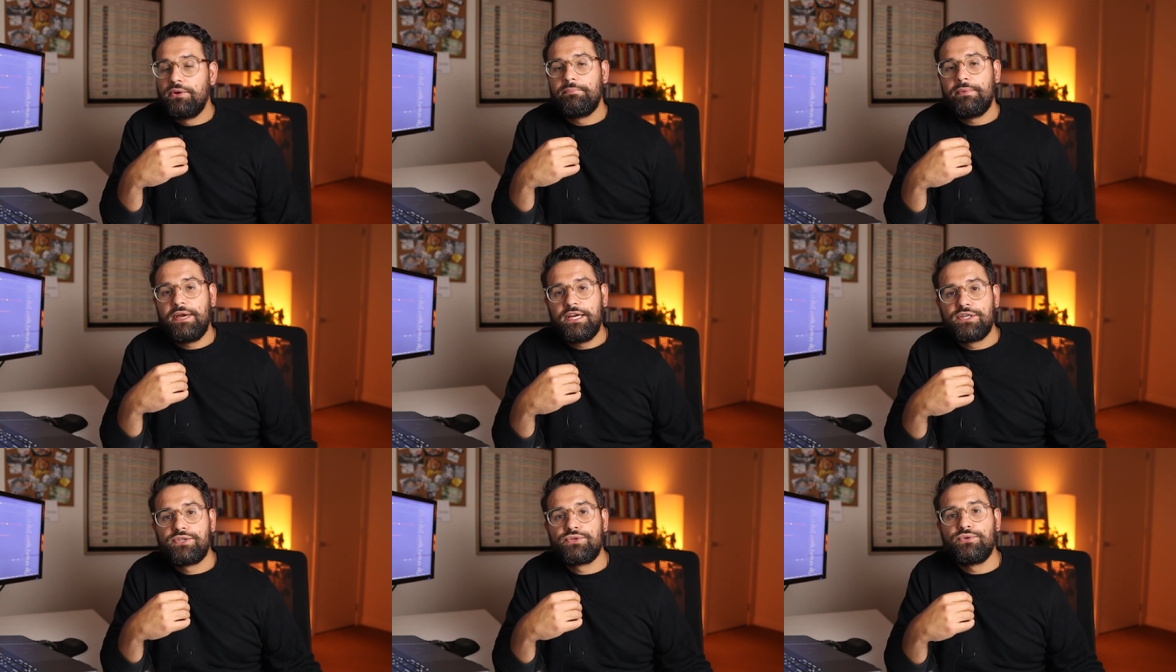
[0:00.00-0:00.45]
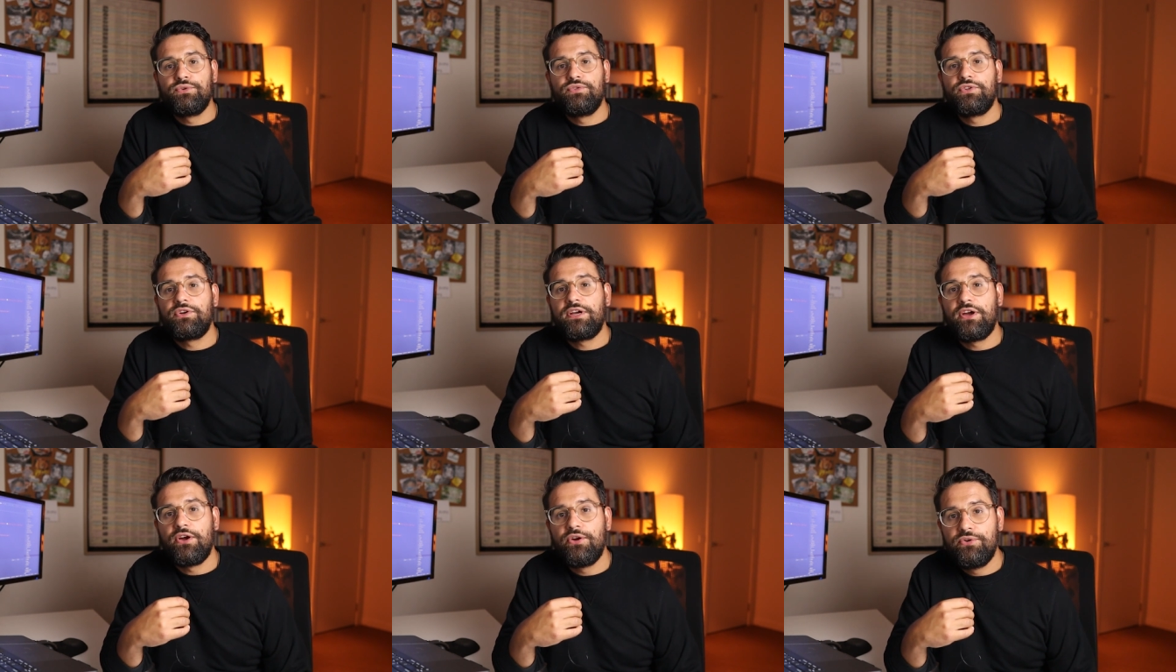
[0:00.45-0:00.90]
make sure the
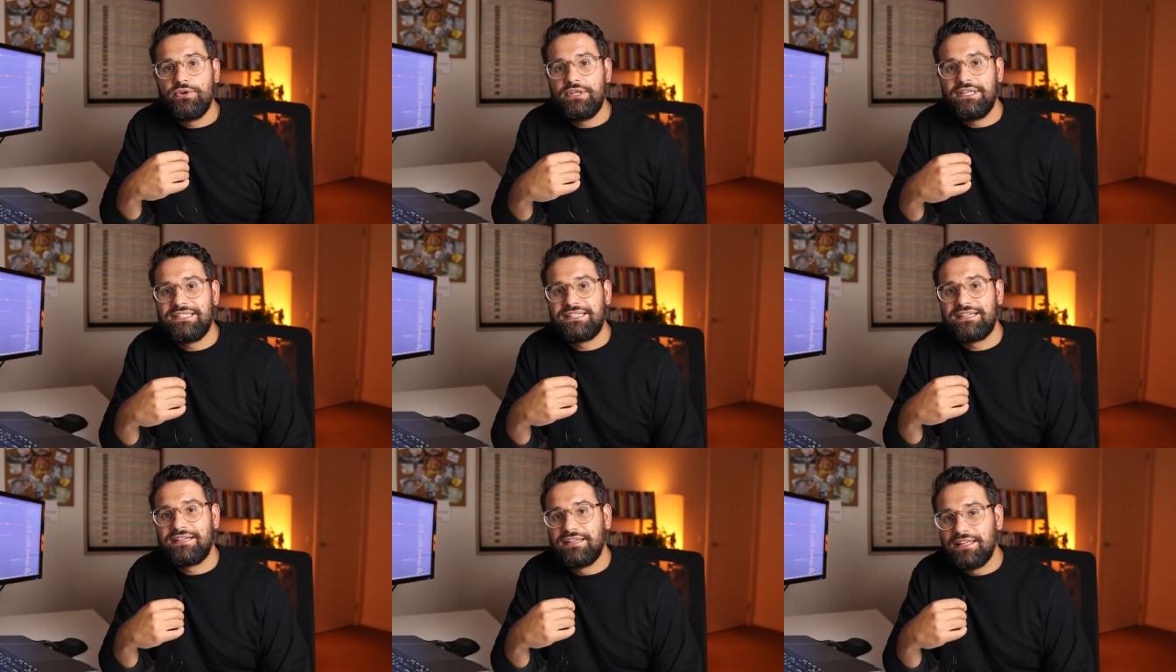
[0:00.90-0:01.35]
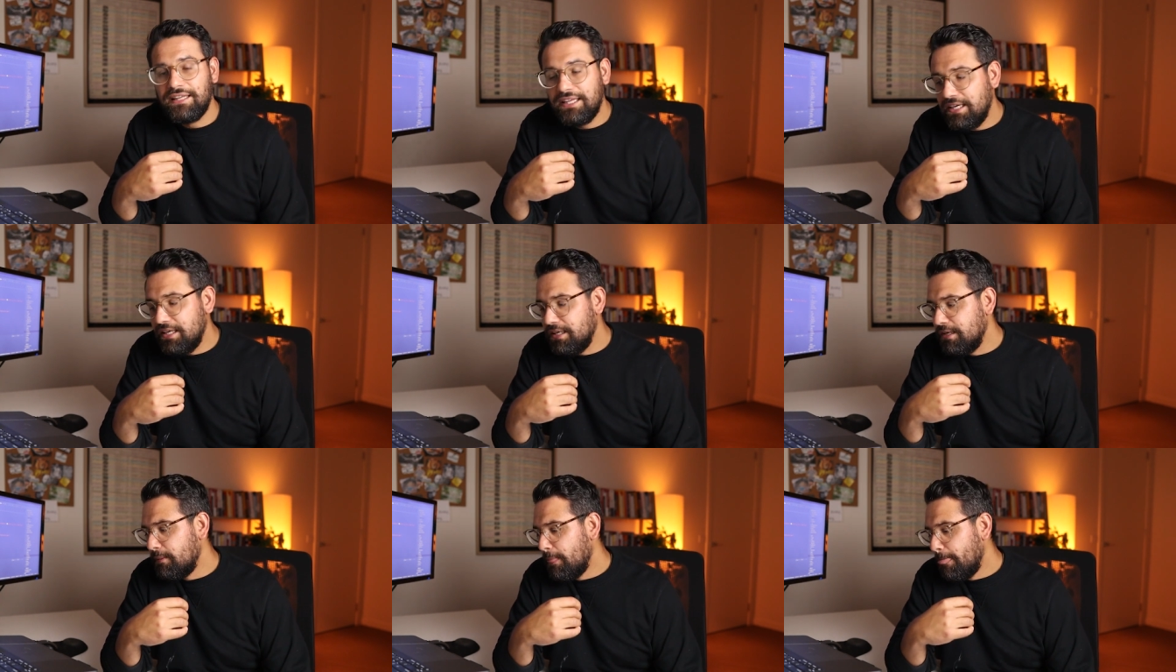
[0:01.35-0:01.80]
code is clean.